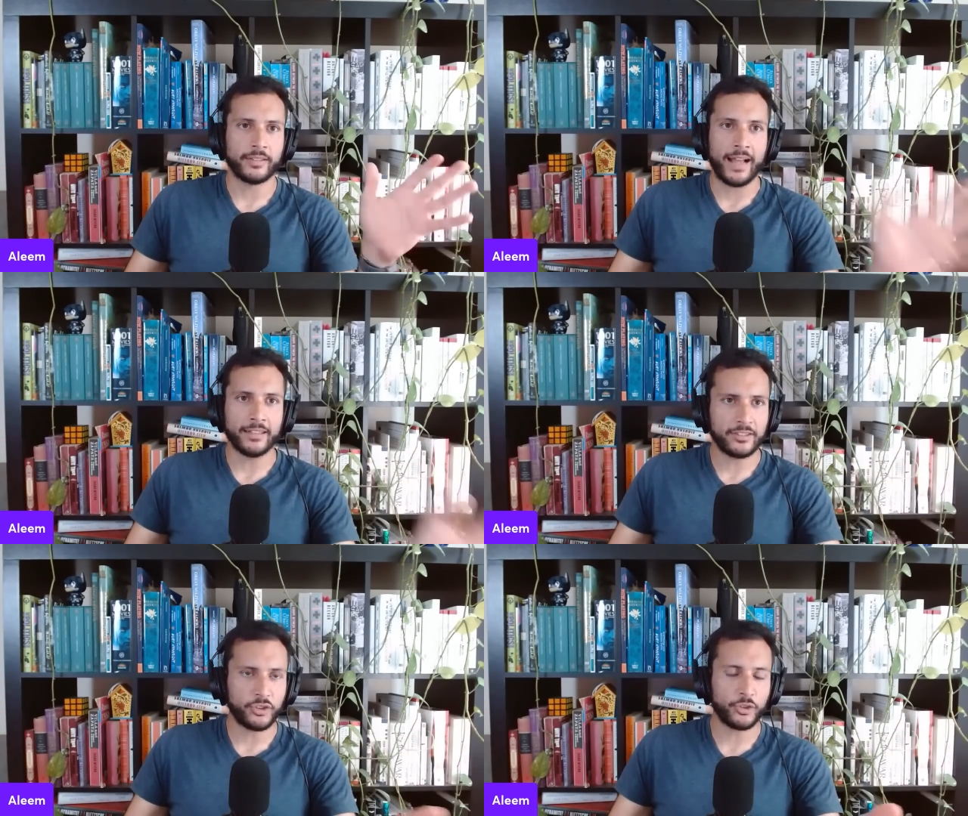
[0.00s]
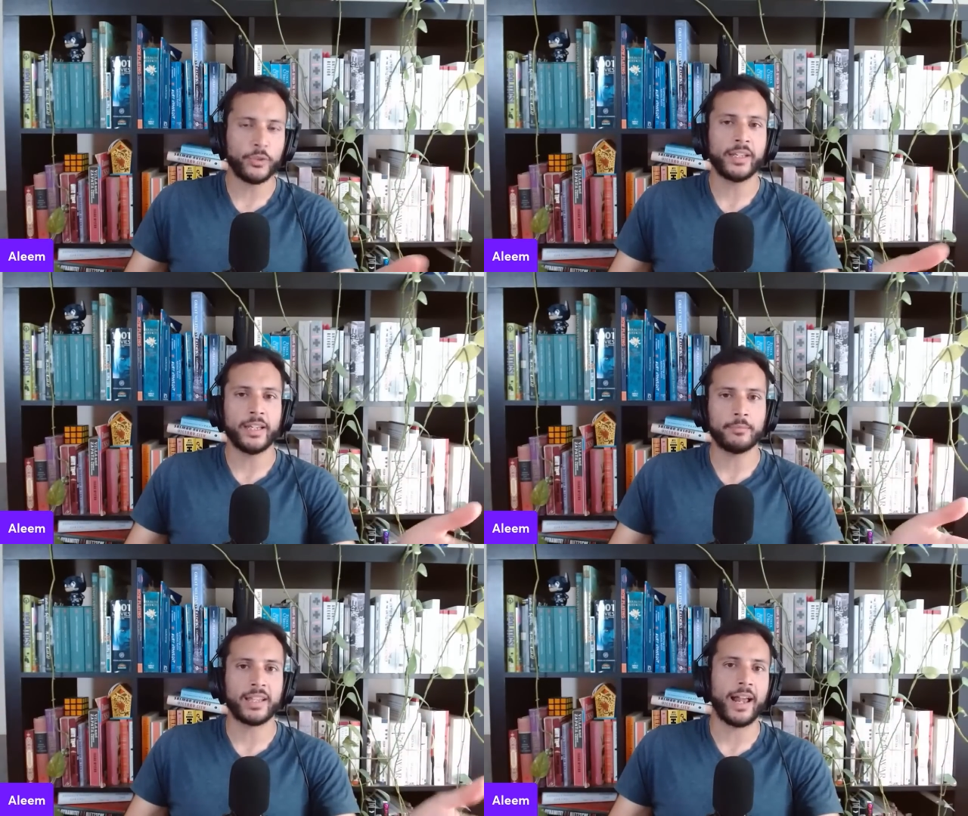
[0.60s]
Alex is showing
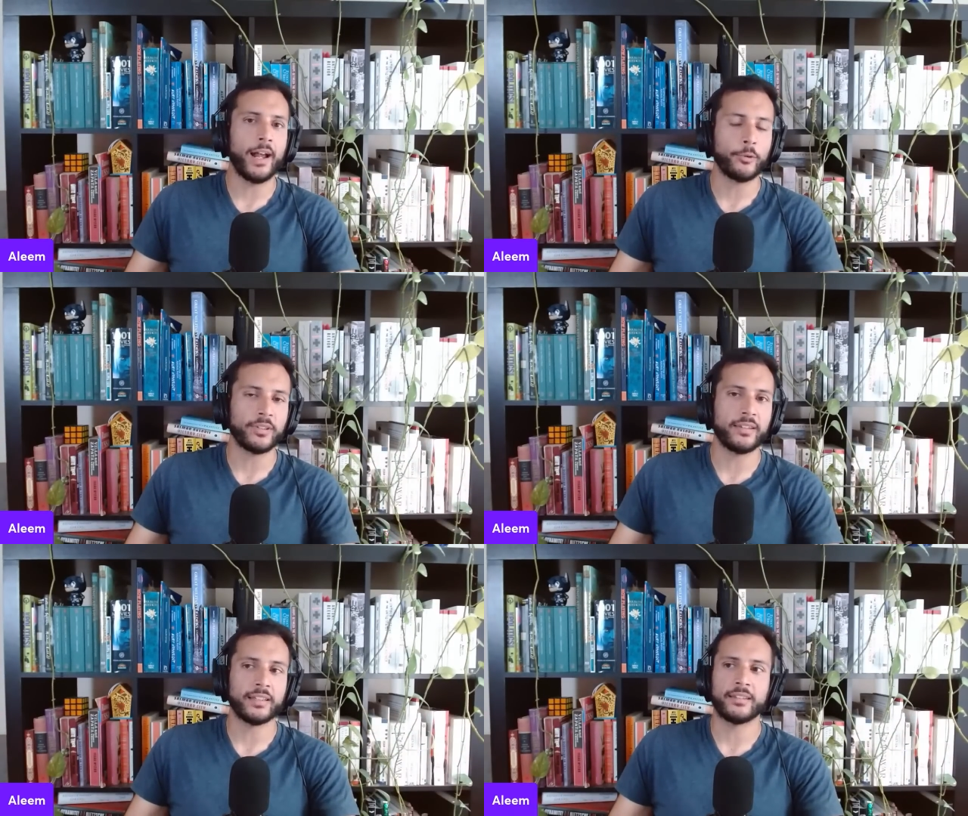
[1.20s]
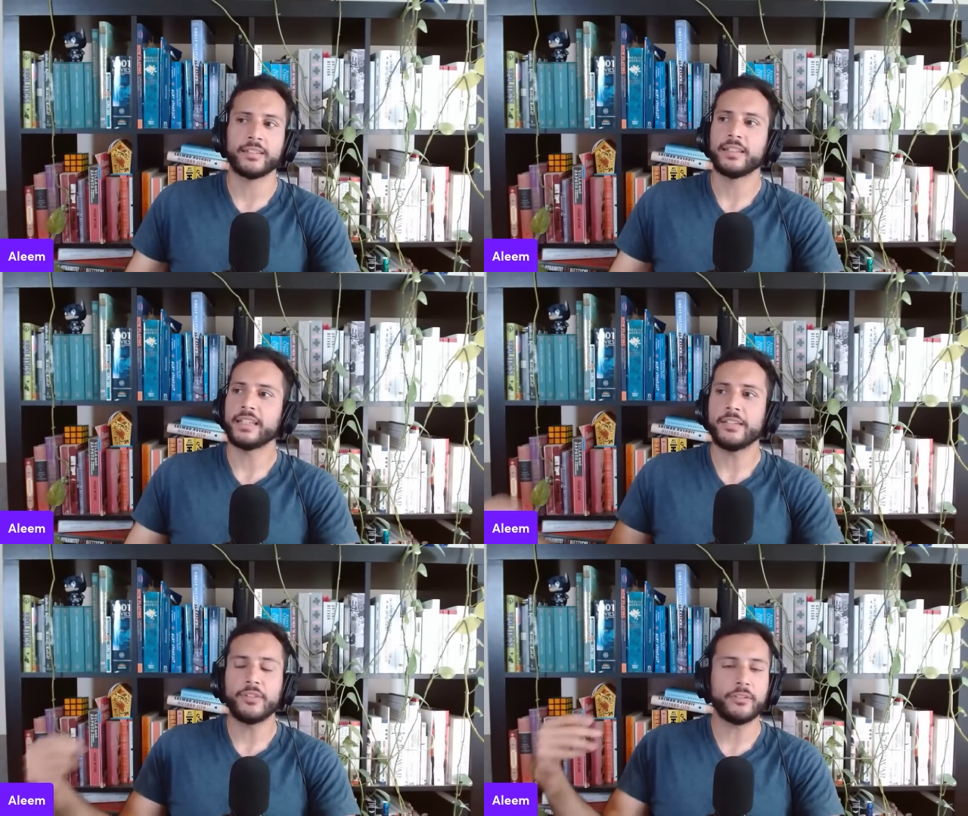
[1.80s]
him the out, that
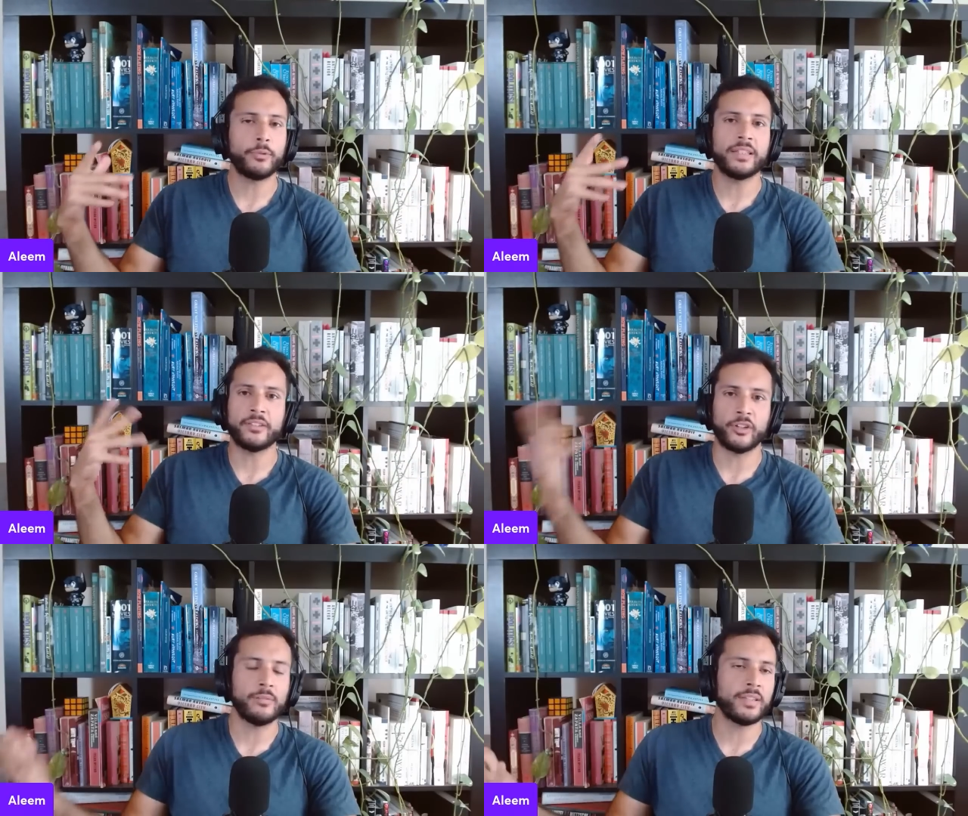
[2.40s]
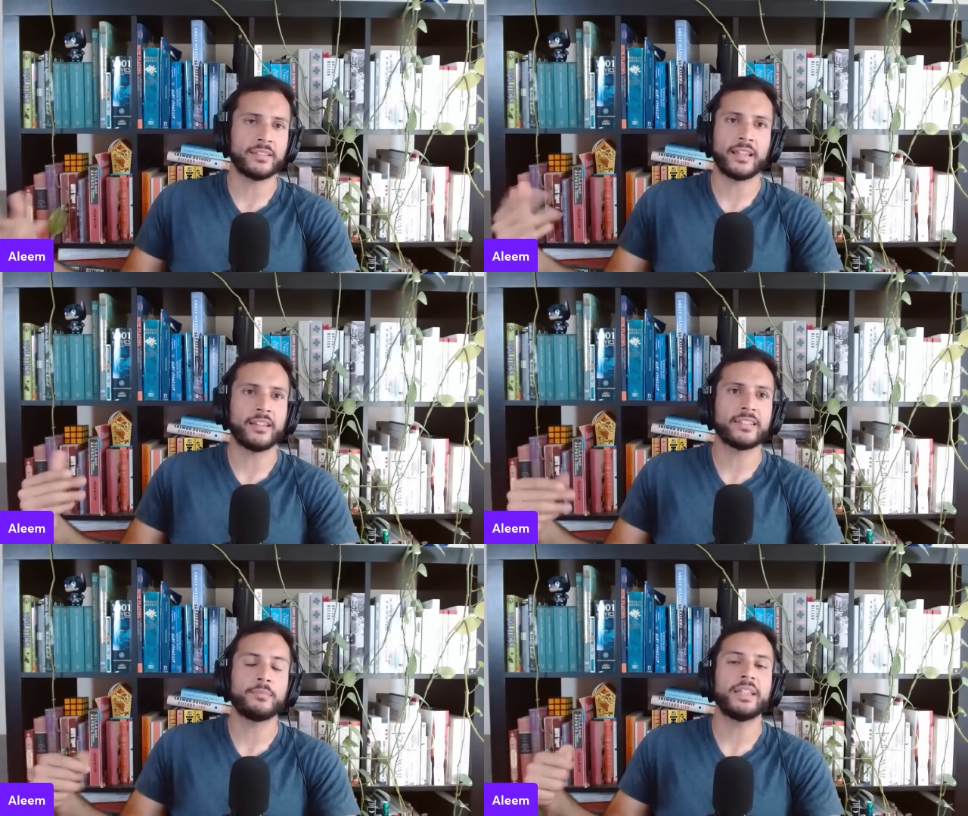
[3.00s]
even if we determine this, that
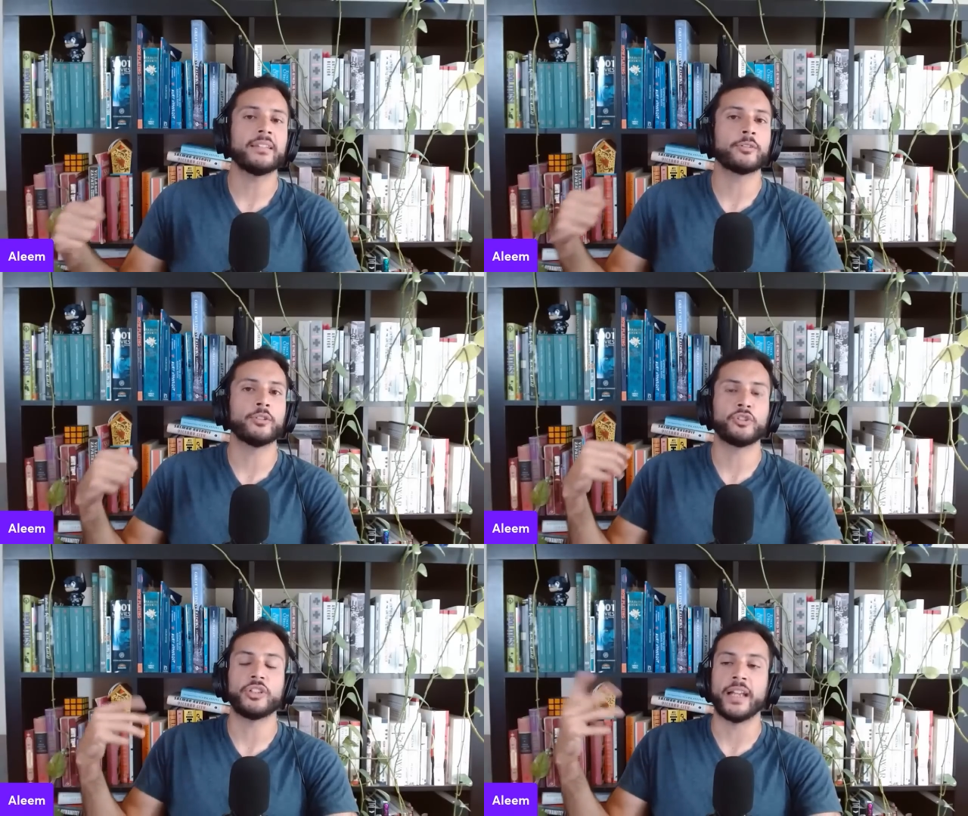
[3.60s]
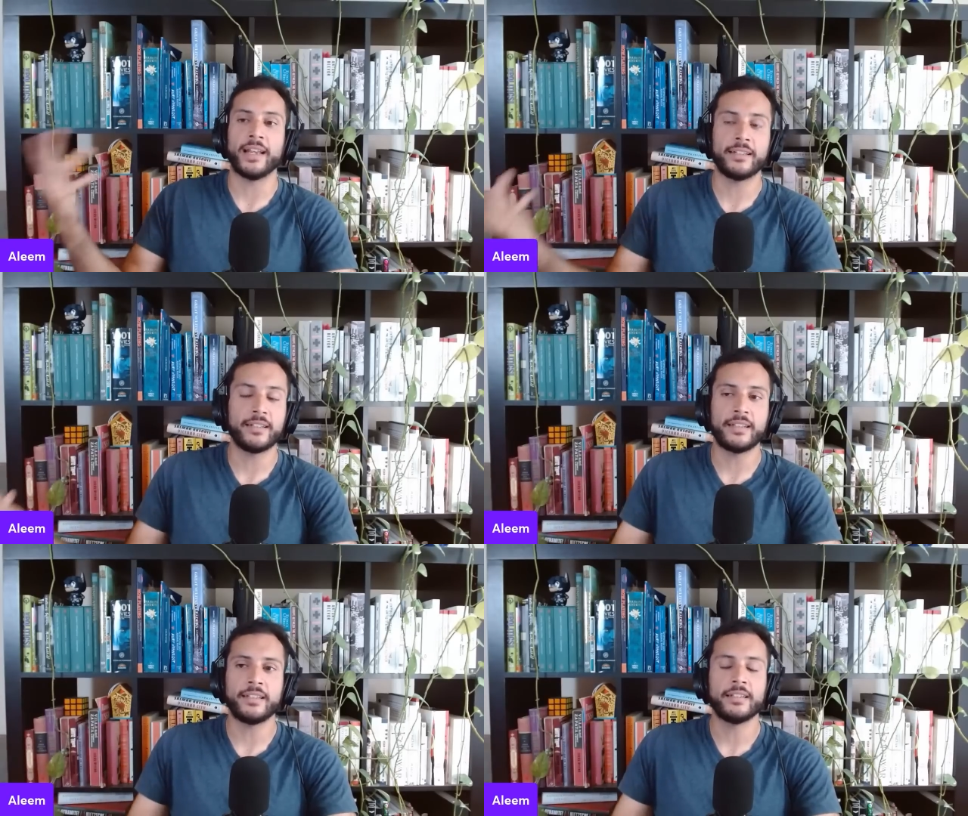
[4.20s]
doesn't mean that
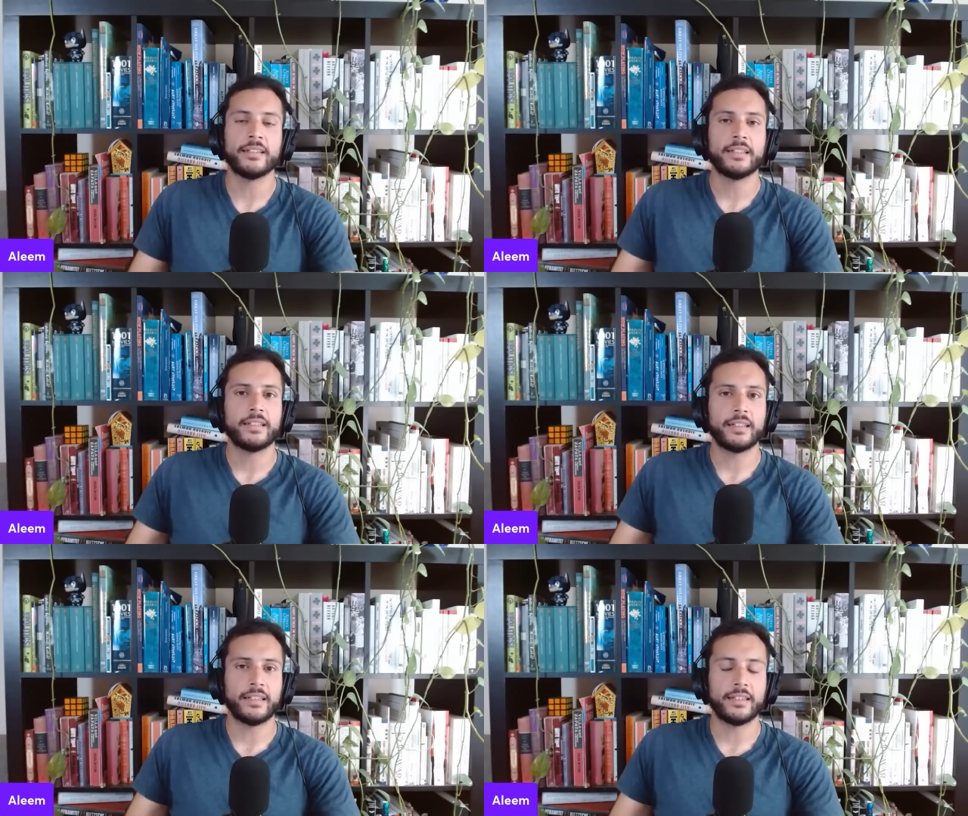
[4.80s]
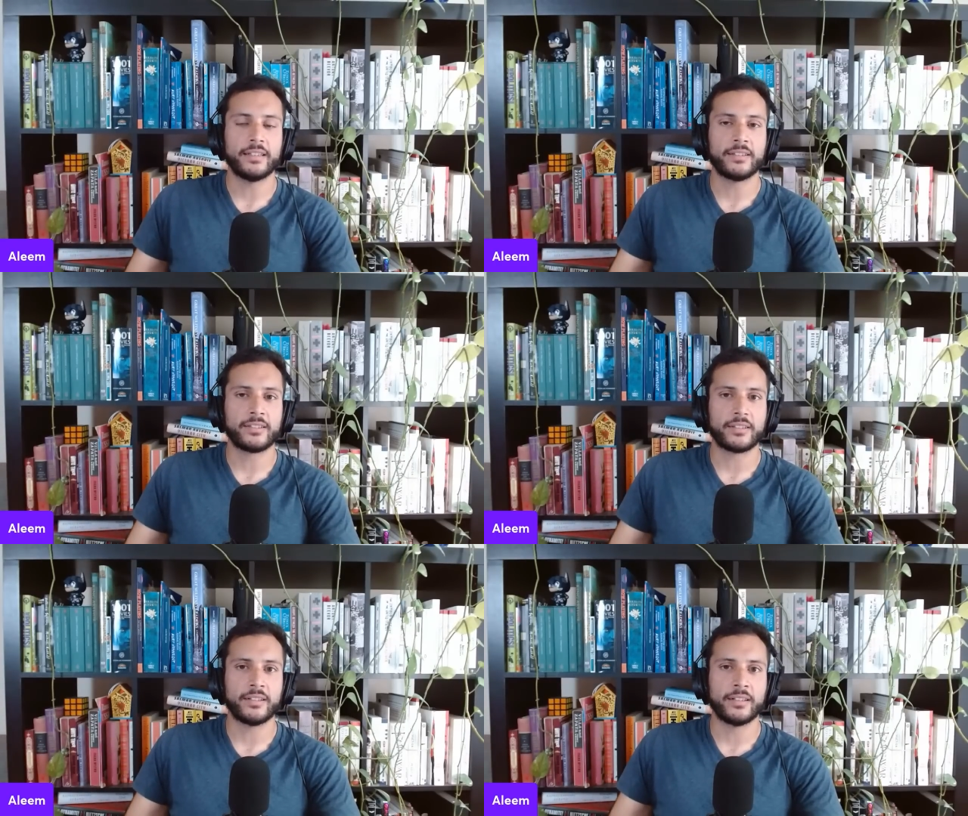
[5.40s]
Christianity
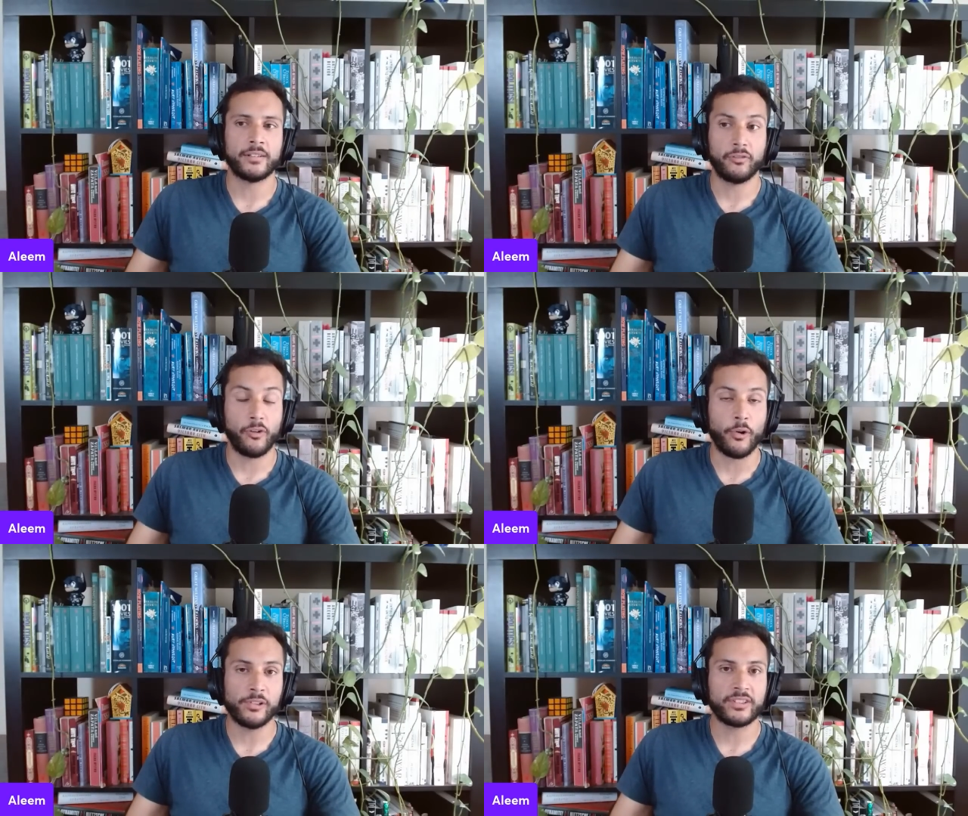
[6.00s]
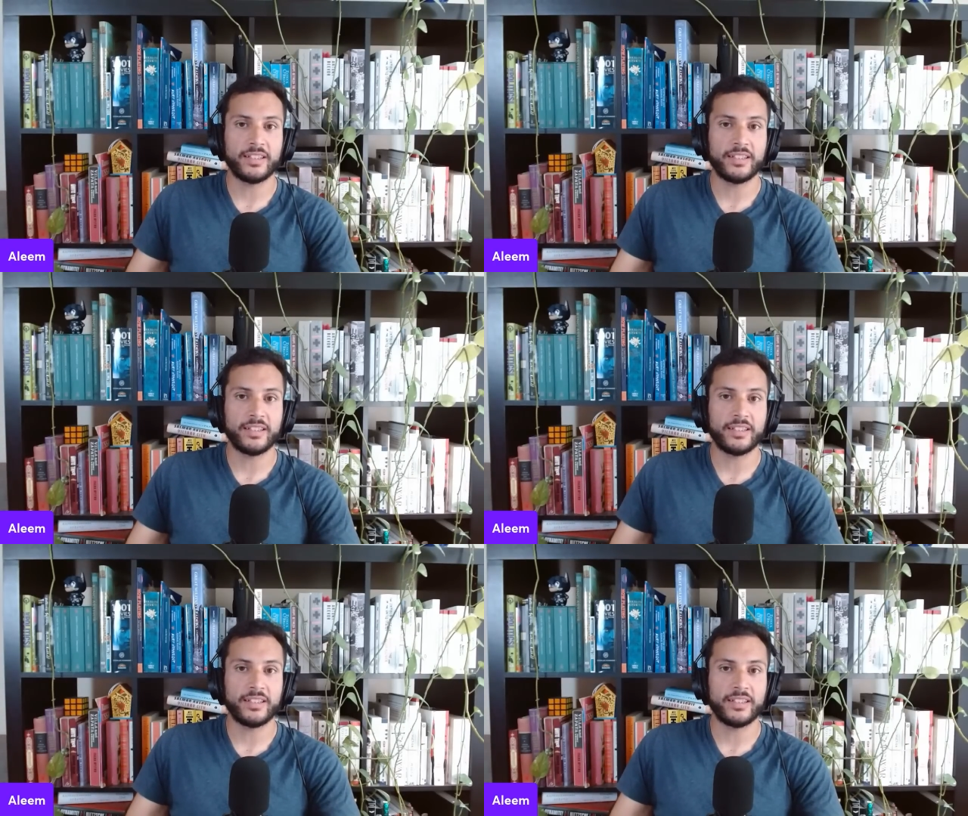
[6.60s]
is false.